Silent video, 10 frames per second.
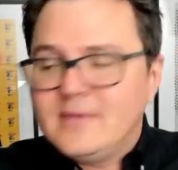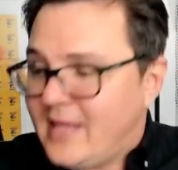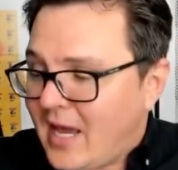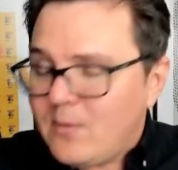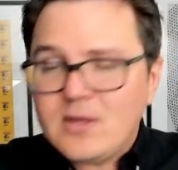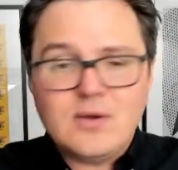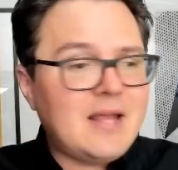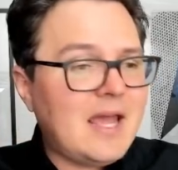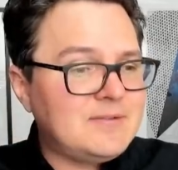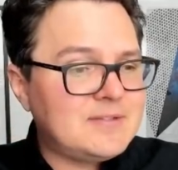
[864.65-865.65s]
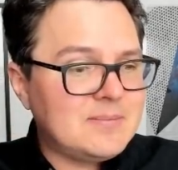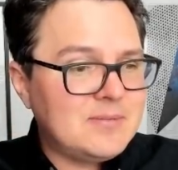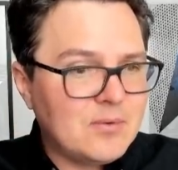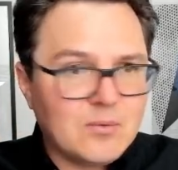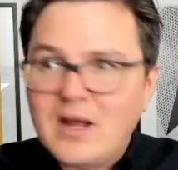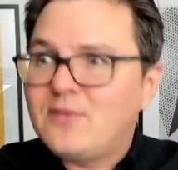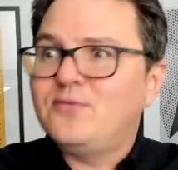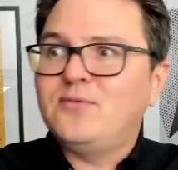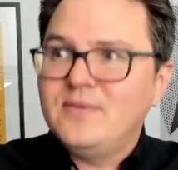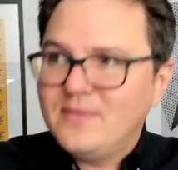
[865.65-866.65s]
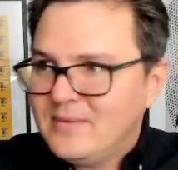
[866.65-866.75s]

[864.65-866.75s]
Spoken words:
Yeah, we could have some rough